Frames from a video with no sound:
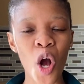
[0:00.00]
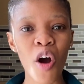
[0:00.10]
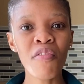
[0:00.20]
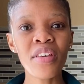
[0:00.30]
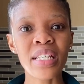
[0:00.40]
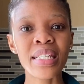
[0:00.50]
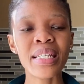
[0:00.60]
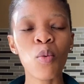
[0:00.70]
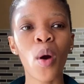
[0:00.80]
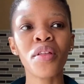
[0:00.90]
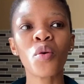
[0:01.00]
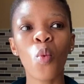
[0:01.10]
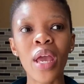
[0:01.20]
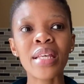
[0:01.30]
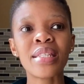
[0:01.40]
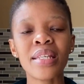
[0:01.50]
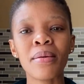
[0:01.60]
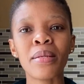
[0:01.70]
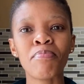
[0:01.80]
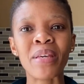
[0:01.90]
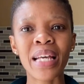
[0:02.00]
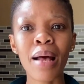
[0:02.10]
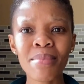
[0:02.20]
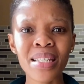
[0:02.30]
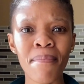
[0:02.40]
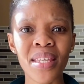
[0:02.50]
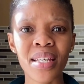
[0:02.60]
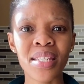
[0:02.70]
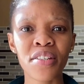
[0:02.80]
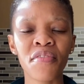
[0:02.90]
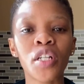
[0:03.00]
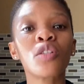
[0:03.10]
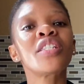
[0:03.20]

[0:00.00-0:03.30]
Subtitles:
obviously, one of the ways that it becomes something that's difficult